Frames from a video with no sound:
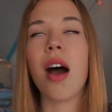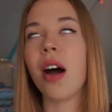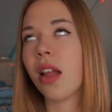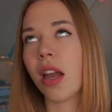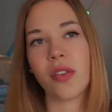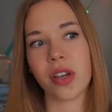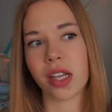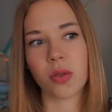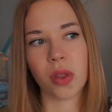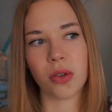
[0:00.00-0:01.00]
A lot of you
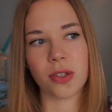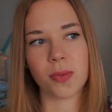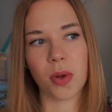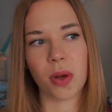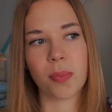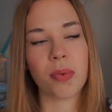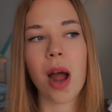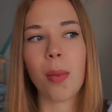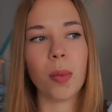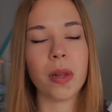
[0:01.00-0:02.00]
guys will know this book.
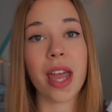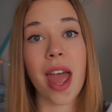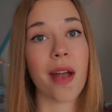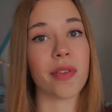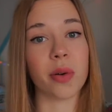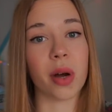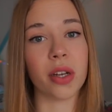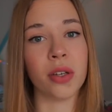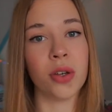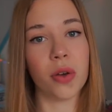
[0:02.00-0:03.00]
Probably
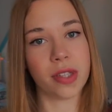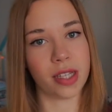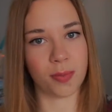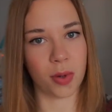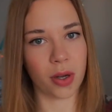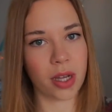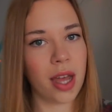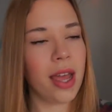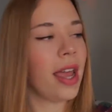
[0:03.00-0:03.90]
everyone knows this book.